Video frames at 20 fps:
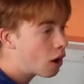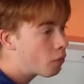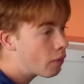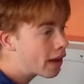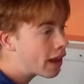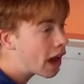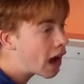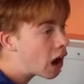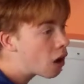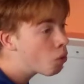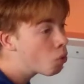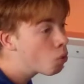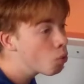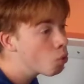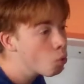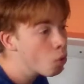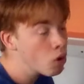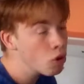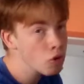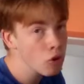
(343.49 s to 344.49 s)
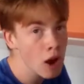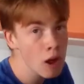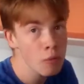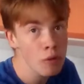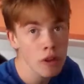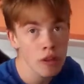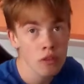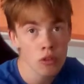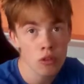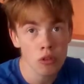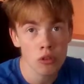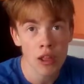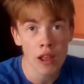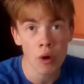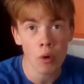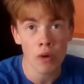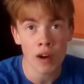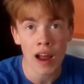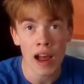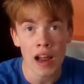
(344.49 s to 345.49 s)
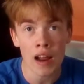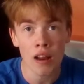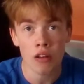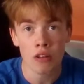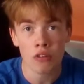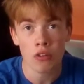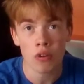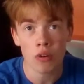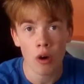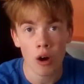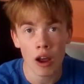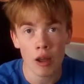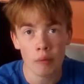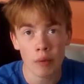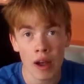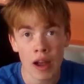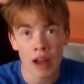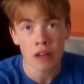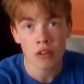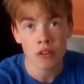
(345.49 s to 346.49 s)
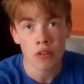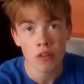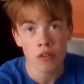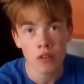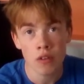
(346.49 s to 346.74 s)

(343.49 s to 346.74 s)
Wait, how? What time is it on that iPad?